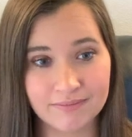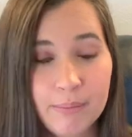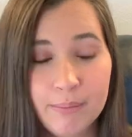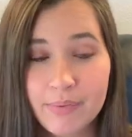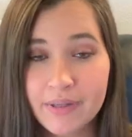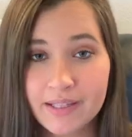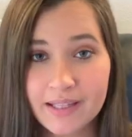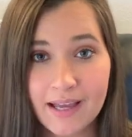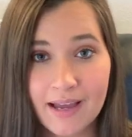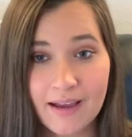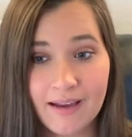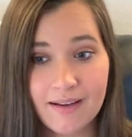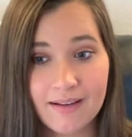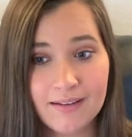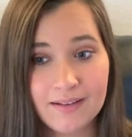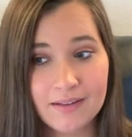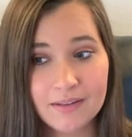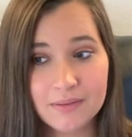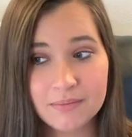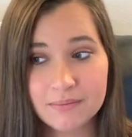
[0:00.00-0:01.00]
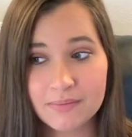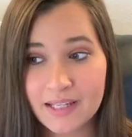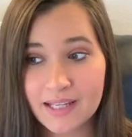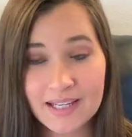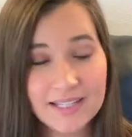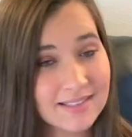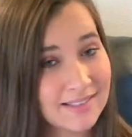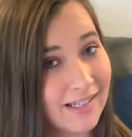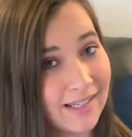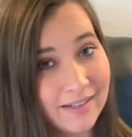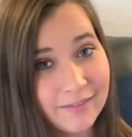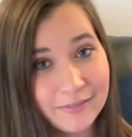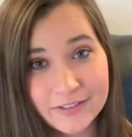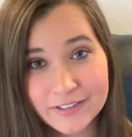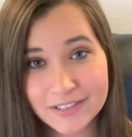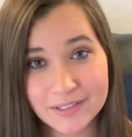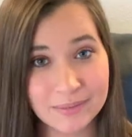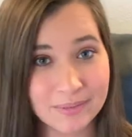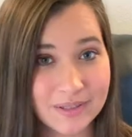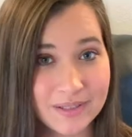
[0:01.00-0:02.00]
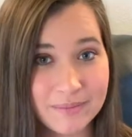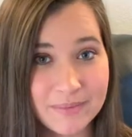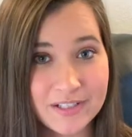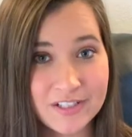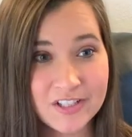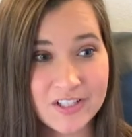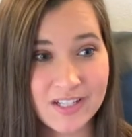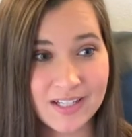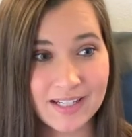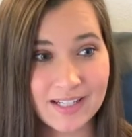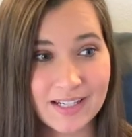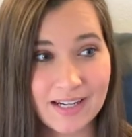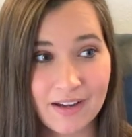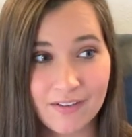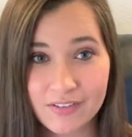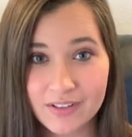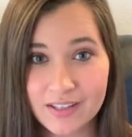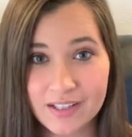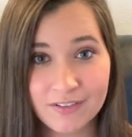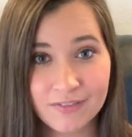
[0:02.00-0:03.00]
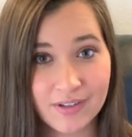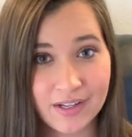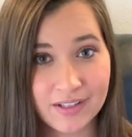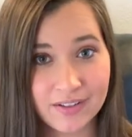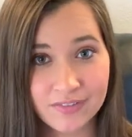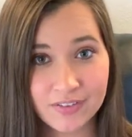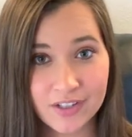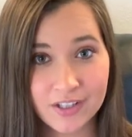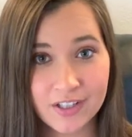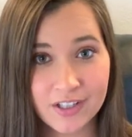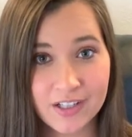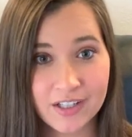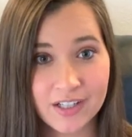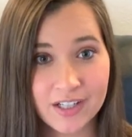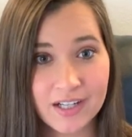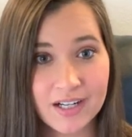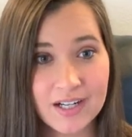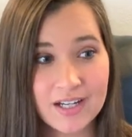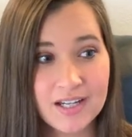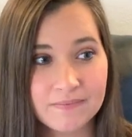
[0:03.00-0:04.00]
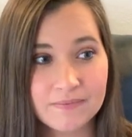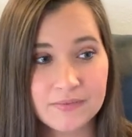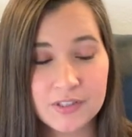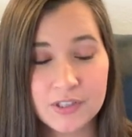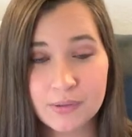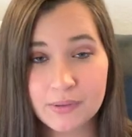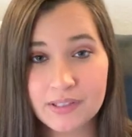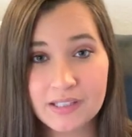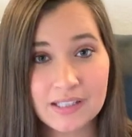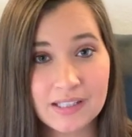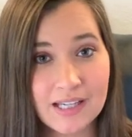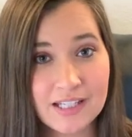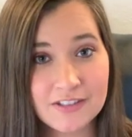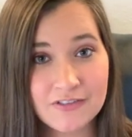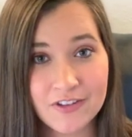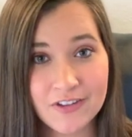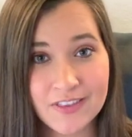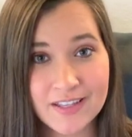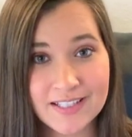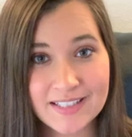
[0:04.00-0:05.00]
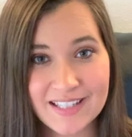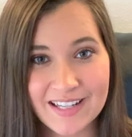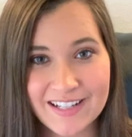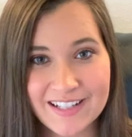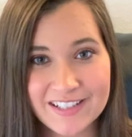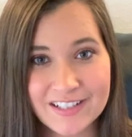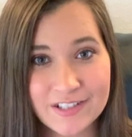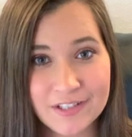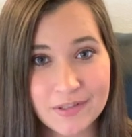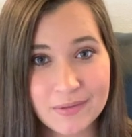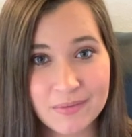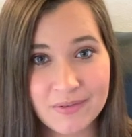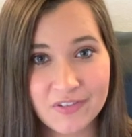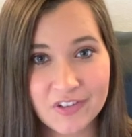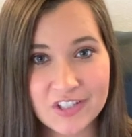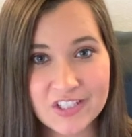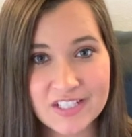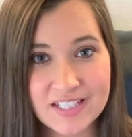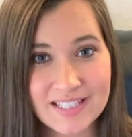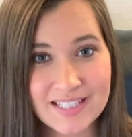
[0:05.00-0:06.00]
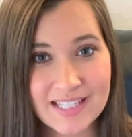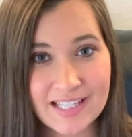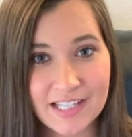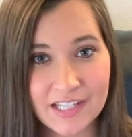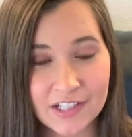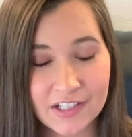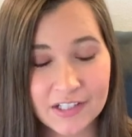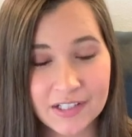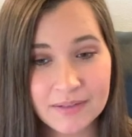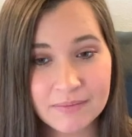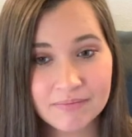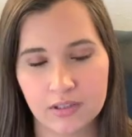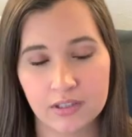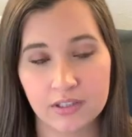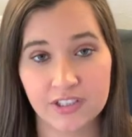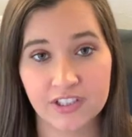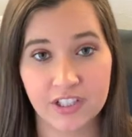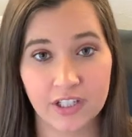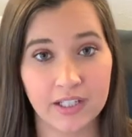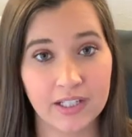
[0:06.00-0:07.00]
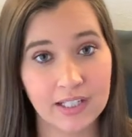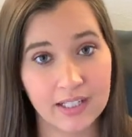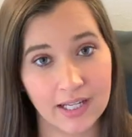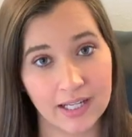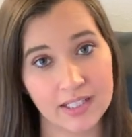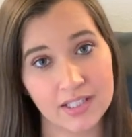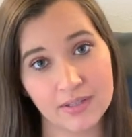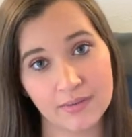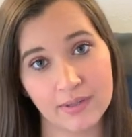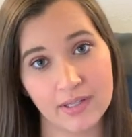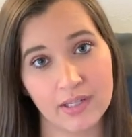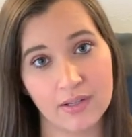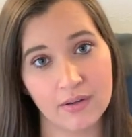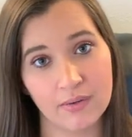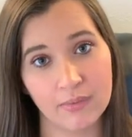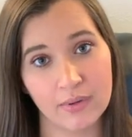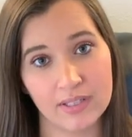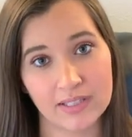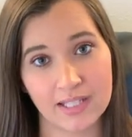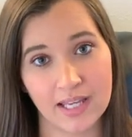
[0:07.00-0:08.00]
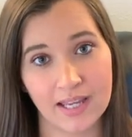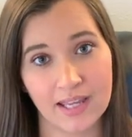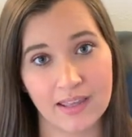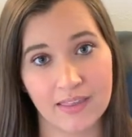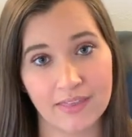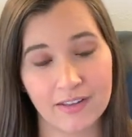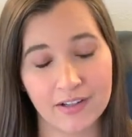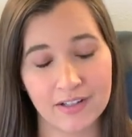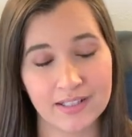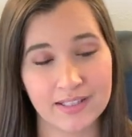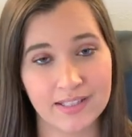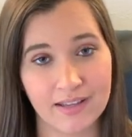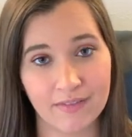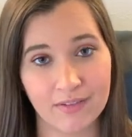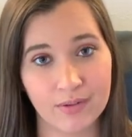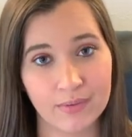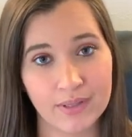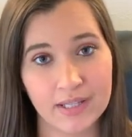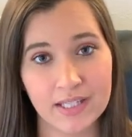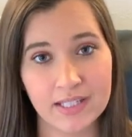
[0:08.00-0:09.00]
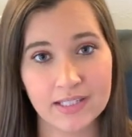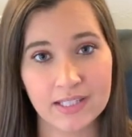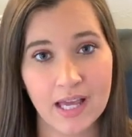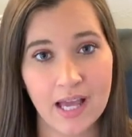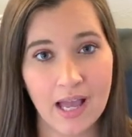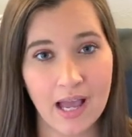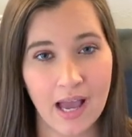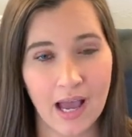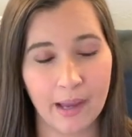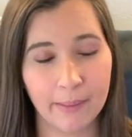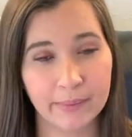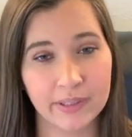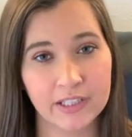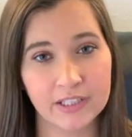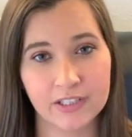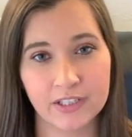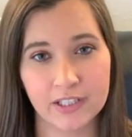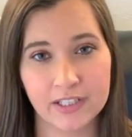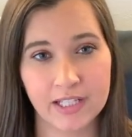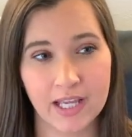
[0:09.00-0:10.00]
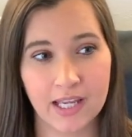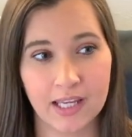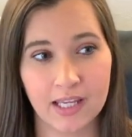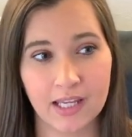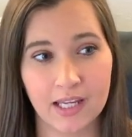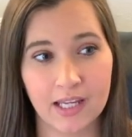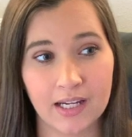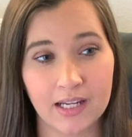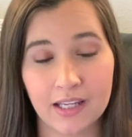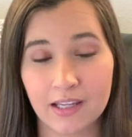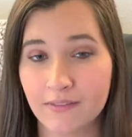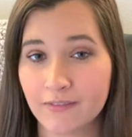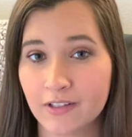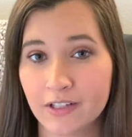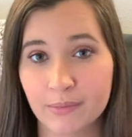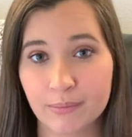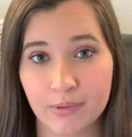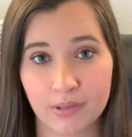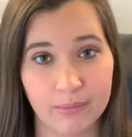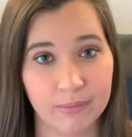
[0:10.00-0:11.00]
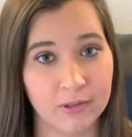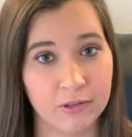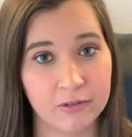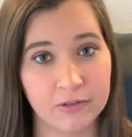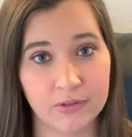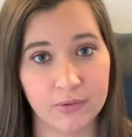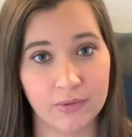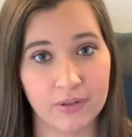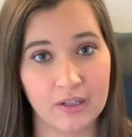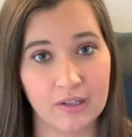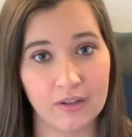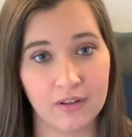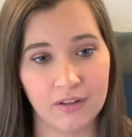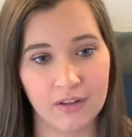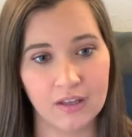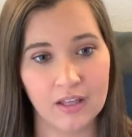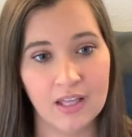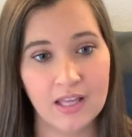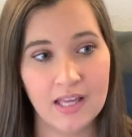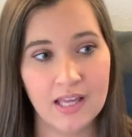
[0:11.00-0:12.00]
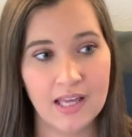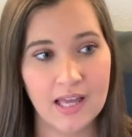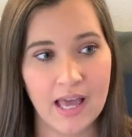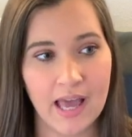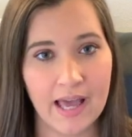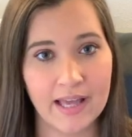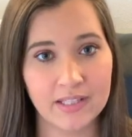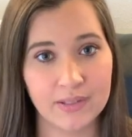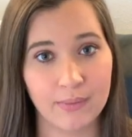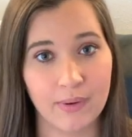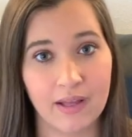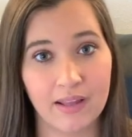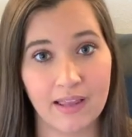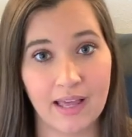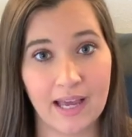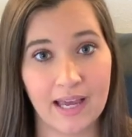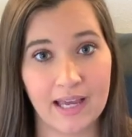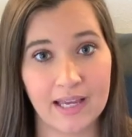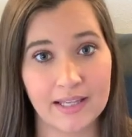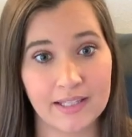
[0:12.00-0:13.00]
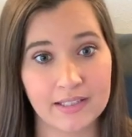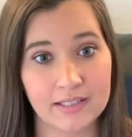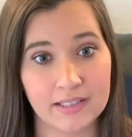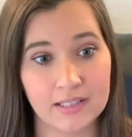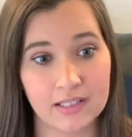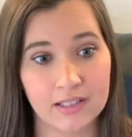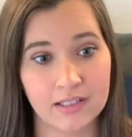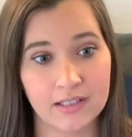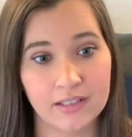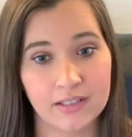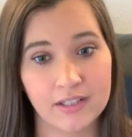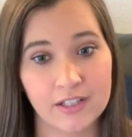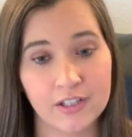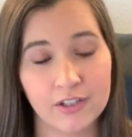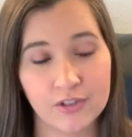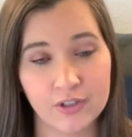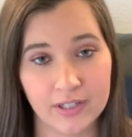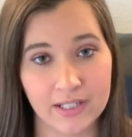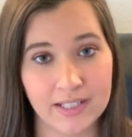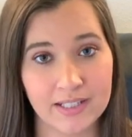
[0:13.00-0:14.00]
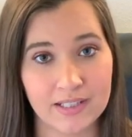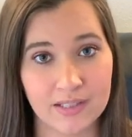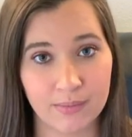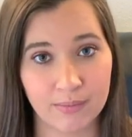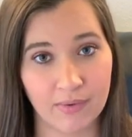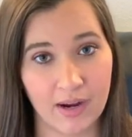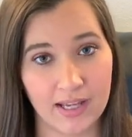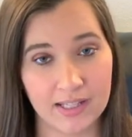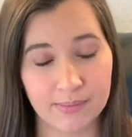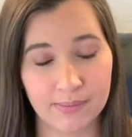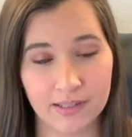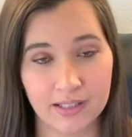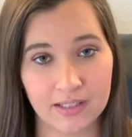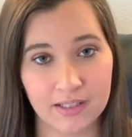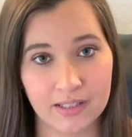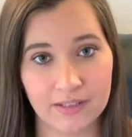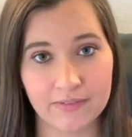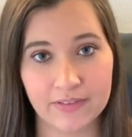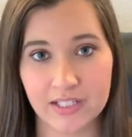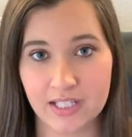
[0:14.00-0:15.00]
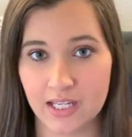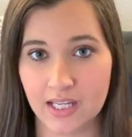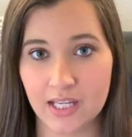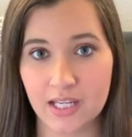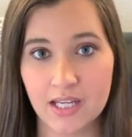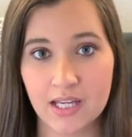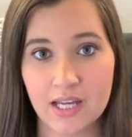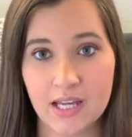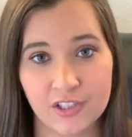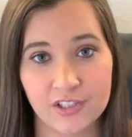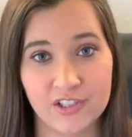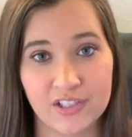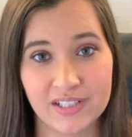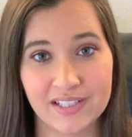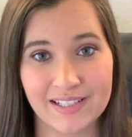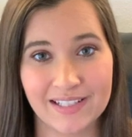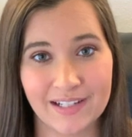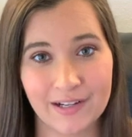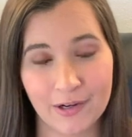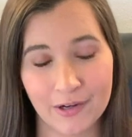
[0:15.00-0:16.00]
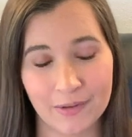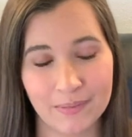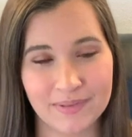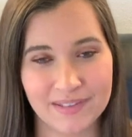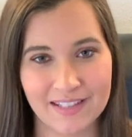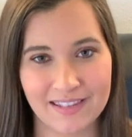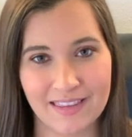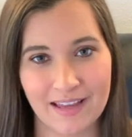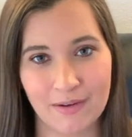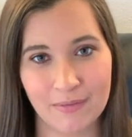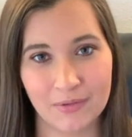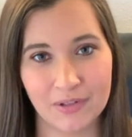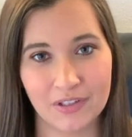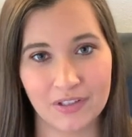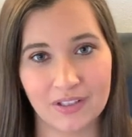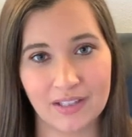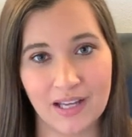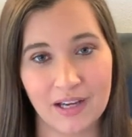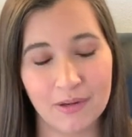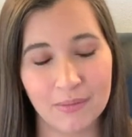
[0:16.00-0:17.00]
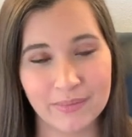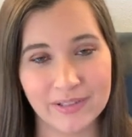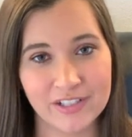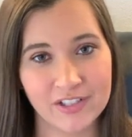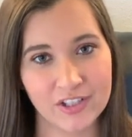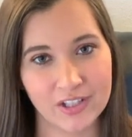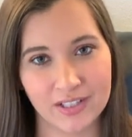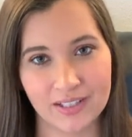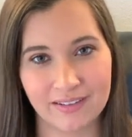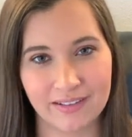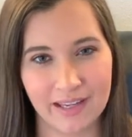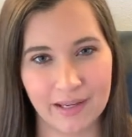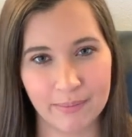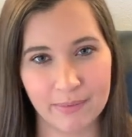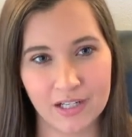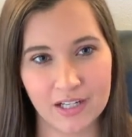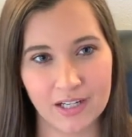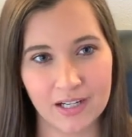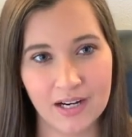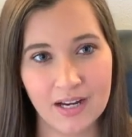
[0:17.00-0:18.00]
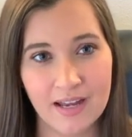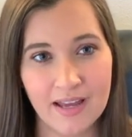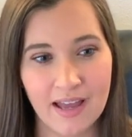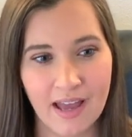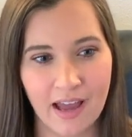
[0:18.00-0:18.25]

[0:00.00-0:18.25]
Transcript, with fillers: But yeah, um, like I said, we're just pretty much getting everything ready for her, doing the last few things I need to do before she's here. Starting next week, once I hit 37 weeks, I'm gonna start taking evening primrose oil as well as drinking some raspberry leaf tea just in hopes that that will help me during labor.